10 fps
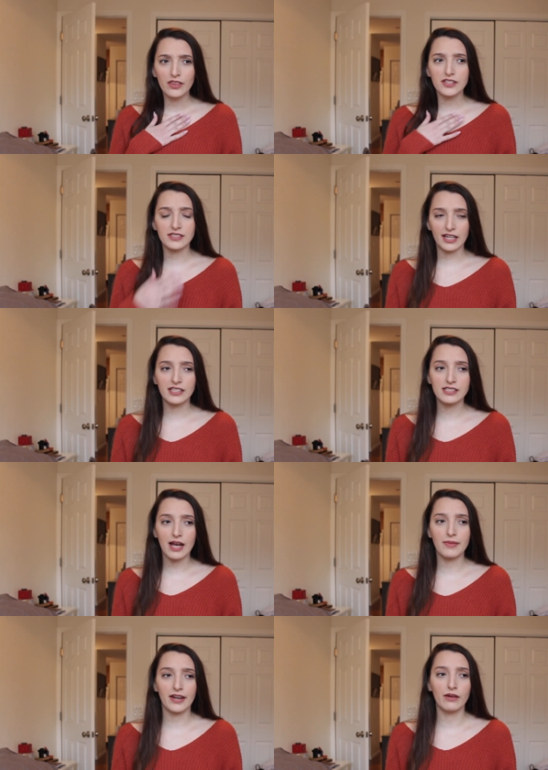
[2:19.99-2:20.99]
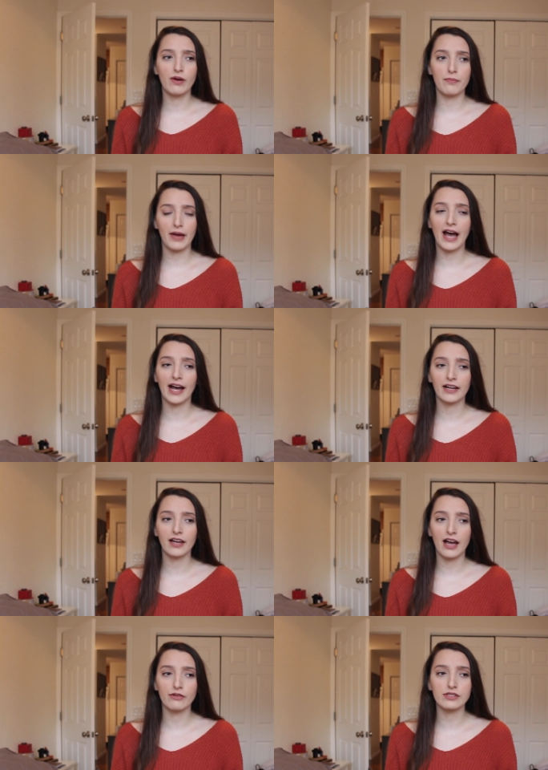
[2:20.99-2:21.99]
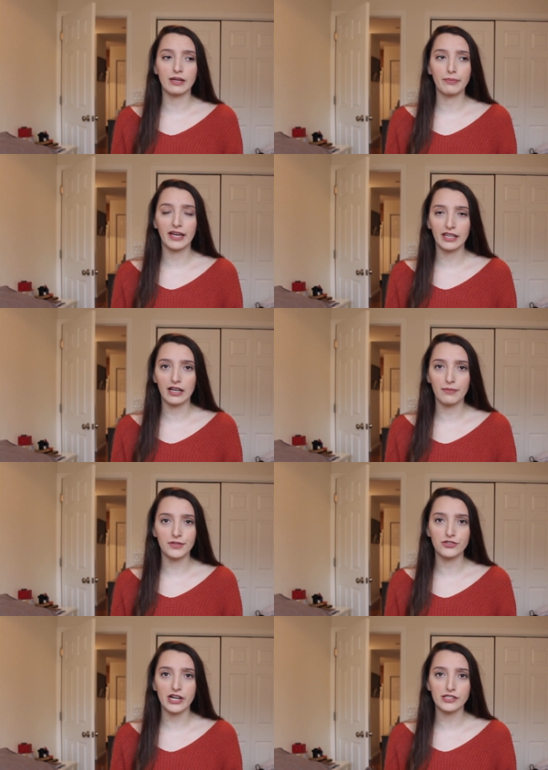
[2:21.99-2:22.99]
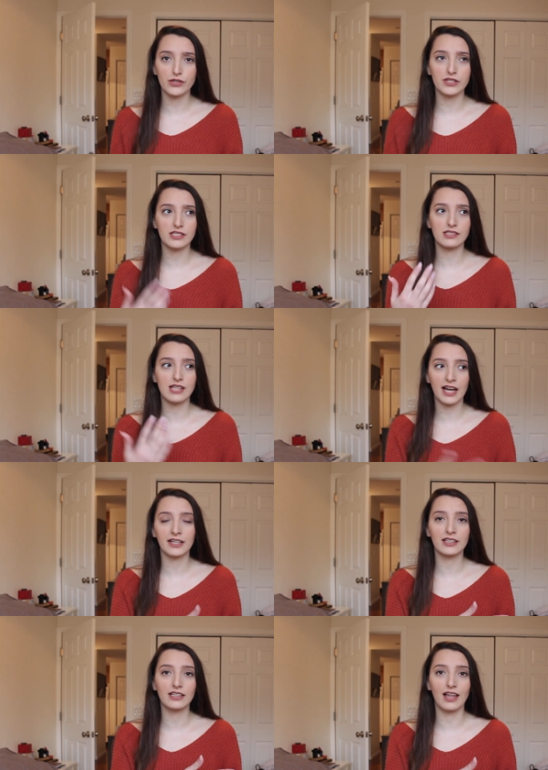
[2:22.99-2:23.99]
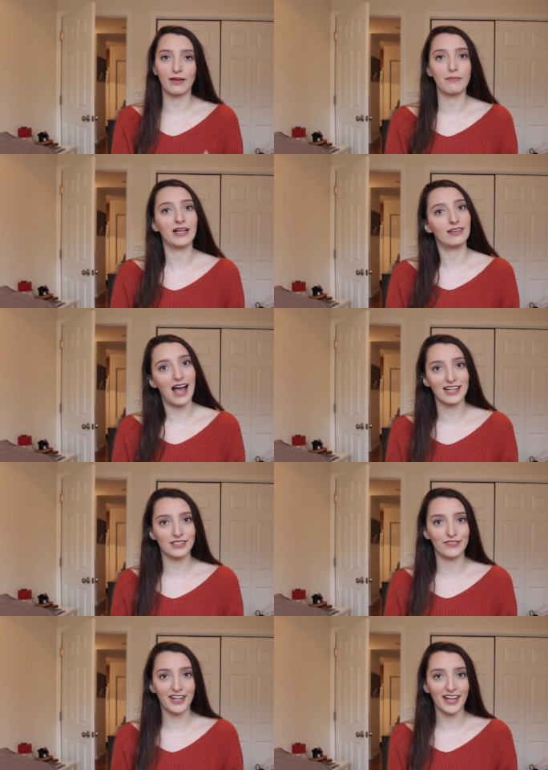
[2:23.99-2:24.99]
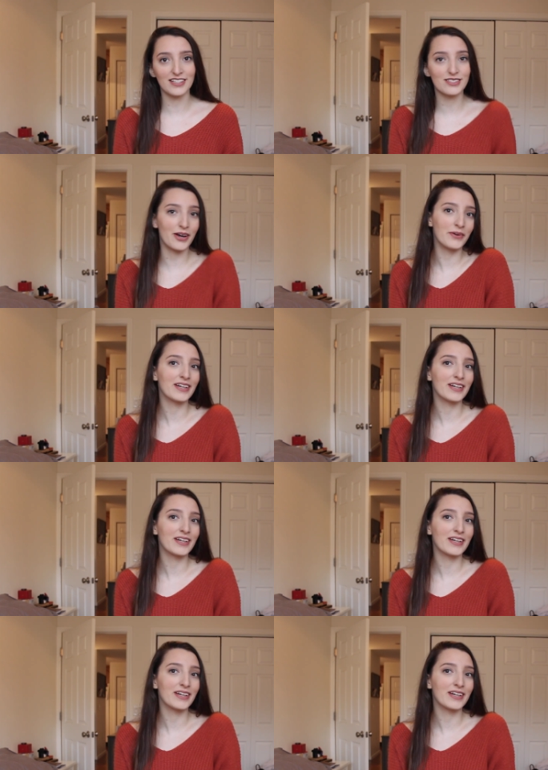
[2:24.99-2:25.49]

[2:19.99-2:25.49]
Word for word: The second time that I went back, I was like picking up the dress. So this is technically like my last fitting, so.